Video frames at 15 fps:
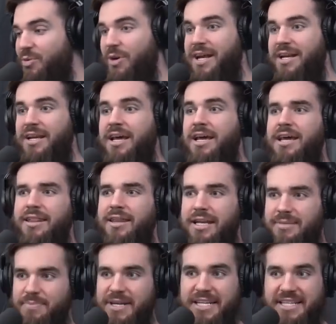And
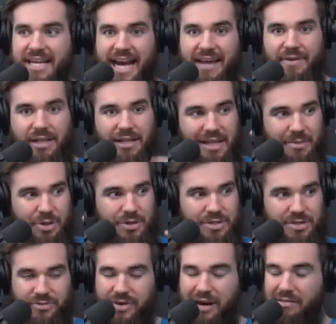like big David Clemmer, who's
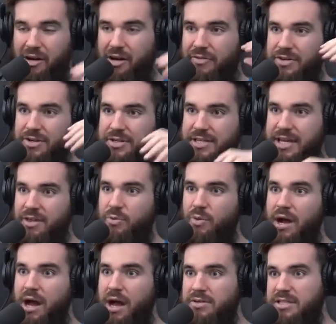the front row for New South
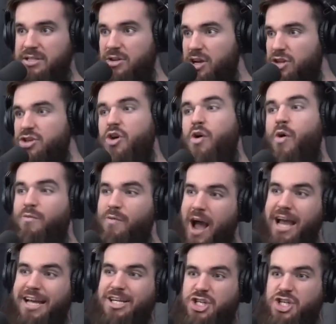Wales, he's like, "You're
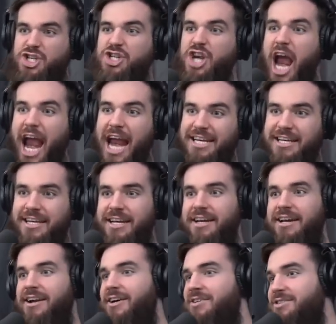fucking shit."
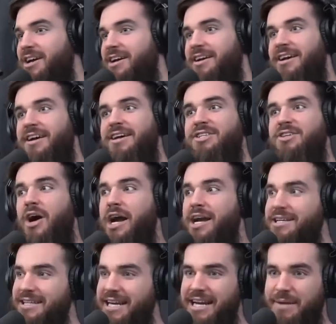And I was like, so I
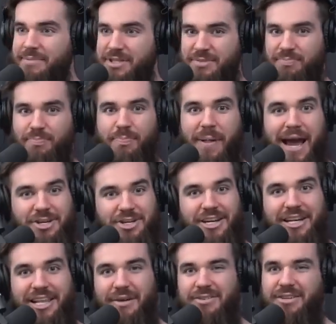just ended up just bashing
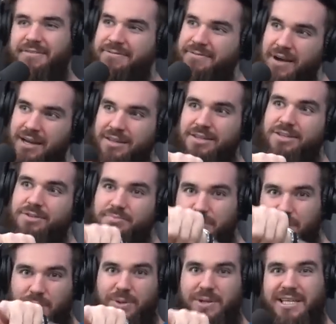it. I was like, "Fuck you,
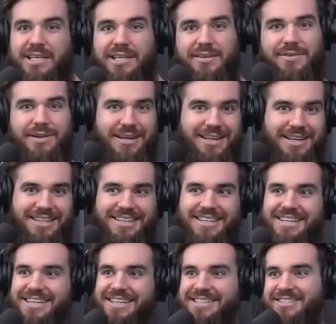baldy,"
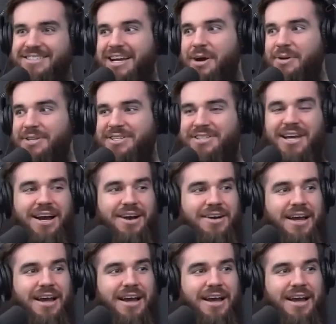so and so.